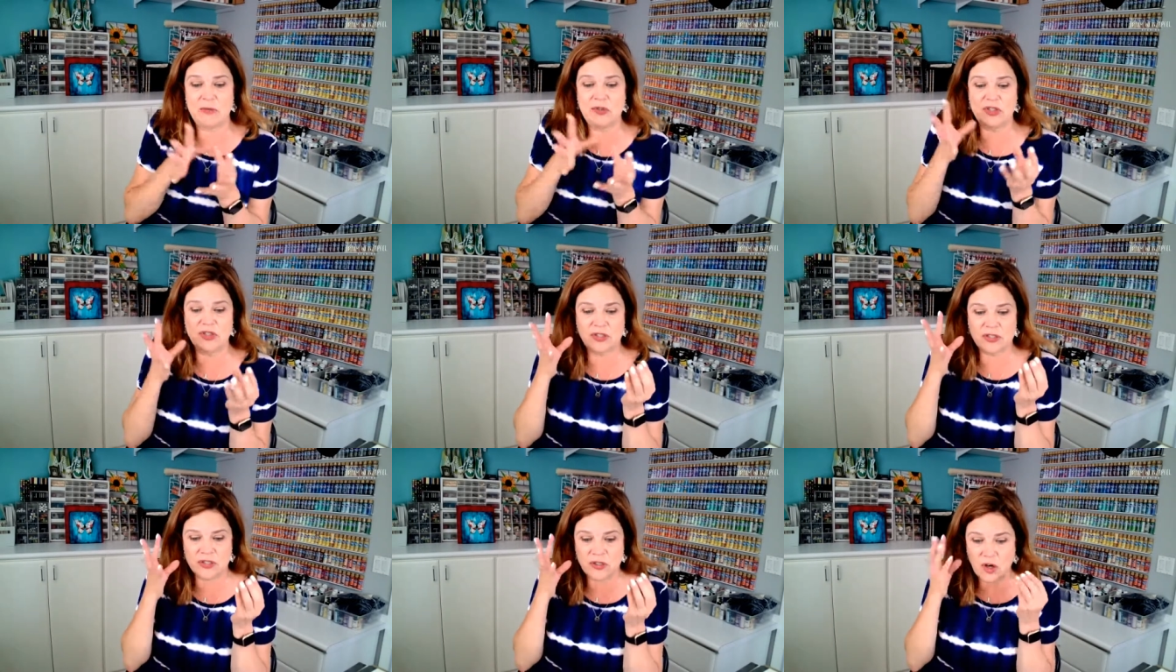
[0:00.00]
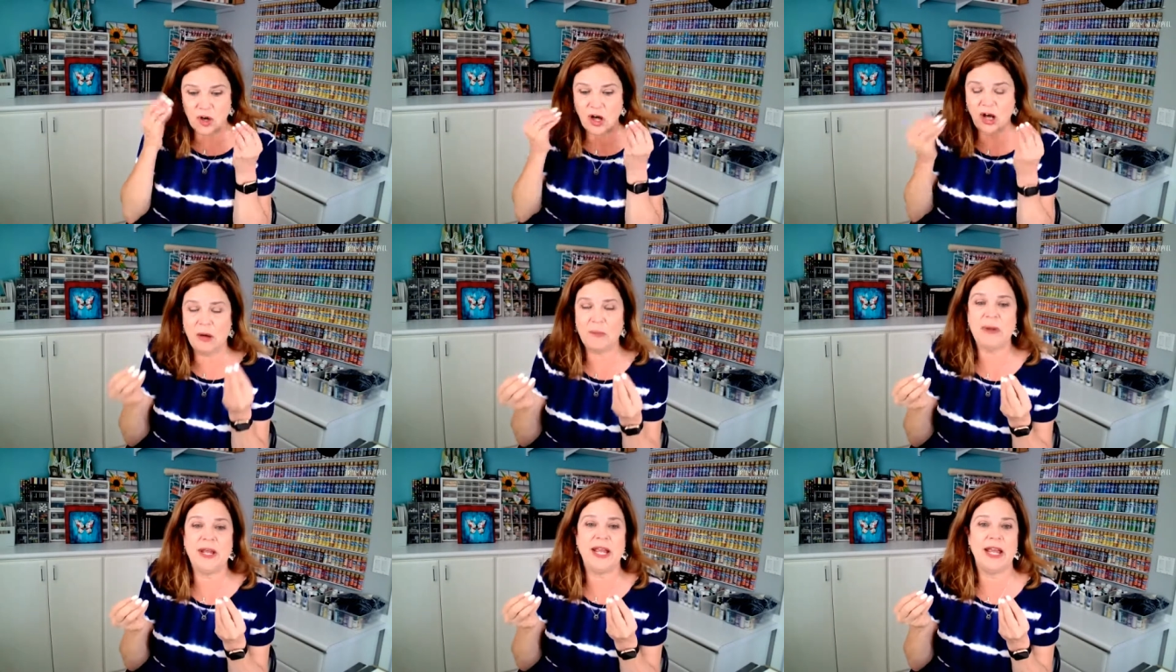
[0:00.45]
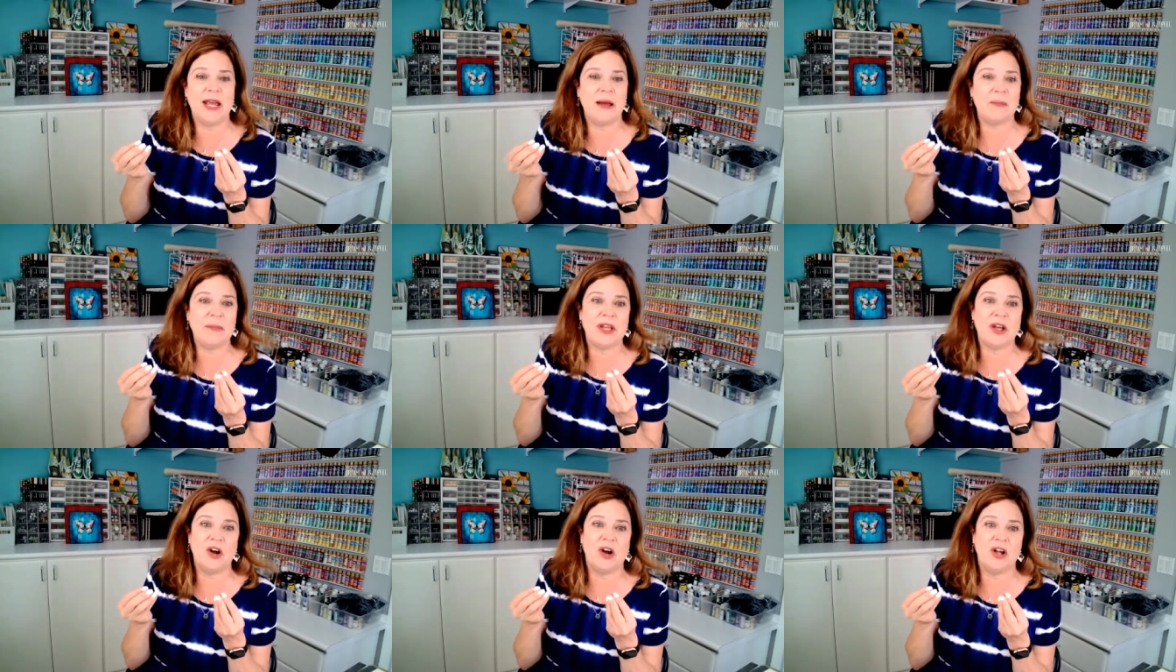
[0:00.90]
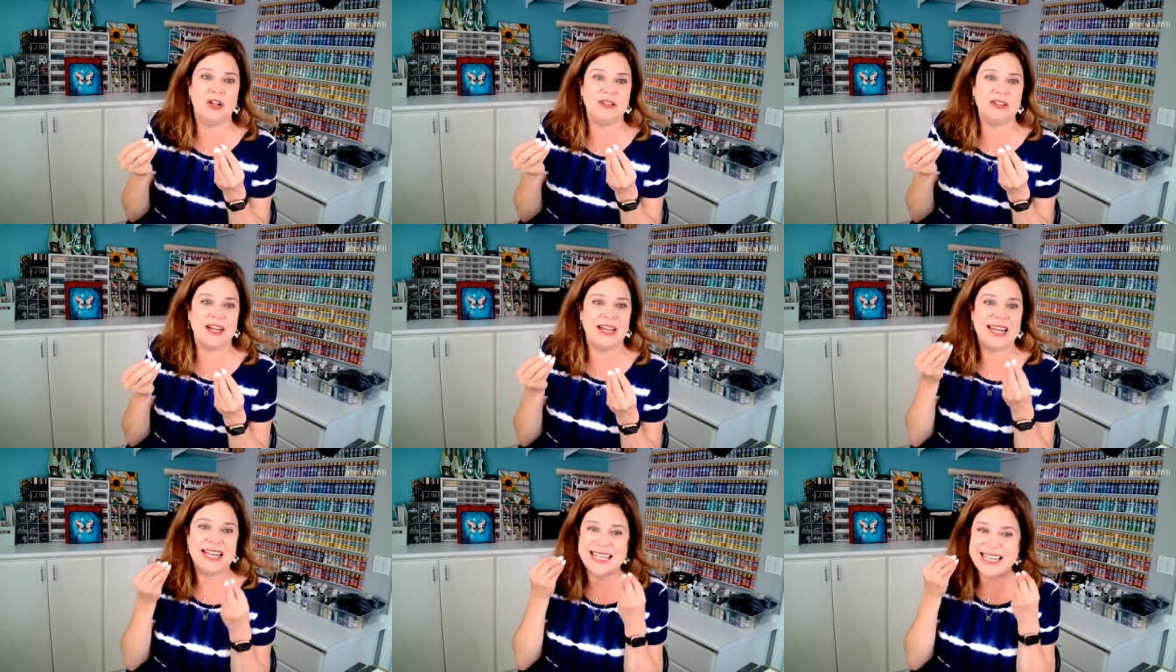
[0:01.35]
It was just coming at me
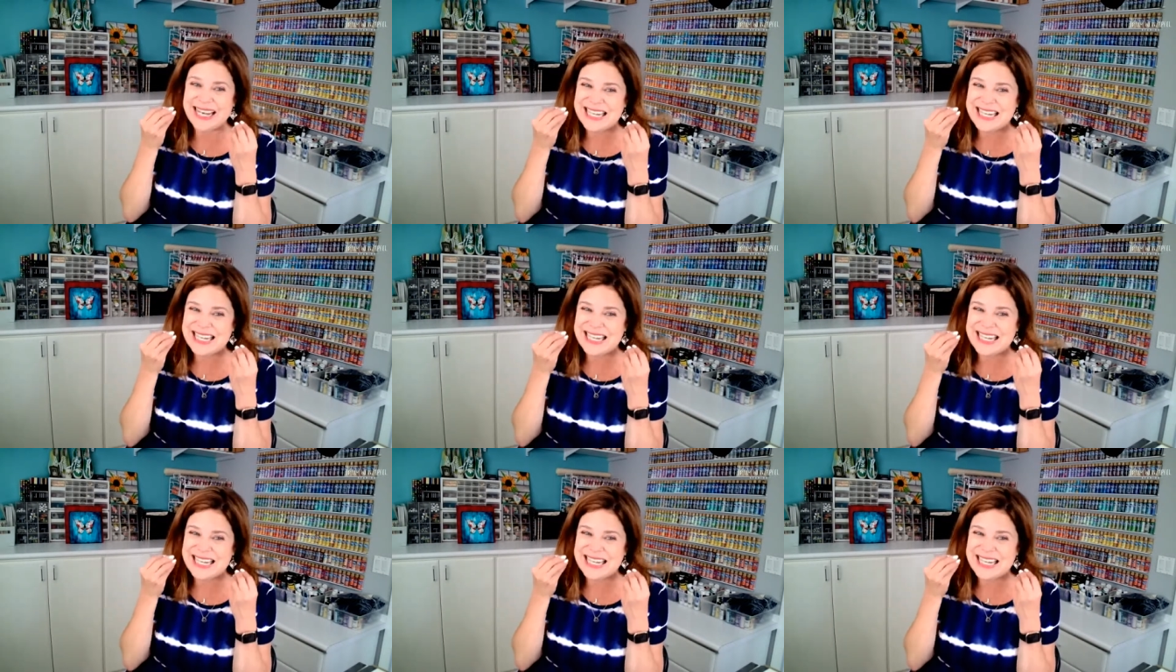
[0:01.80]
all night.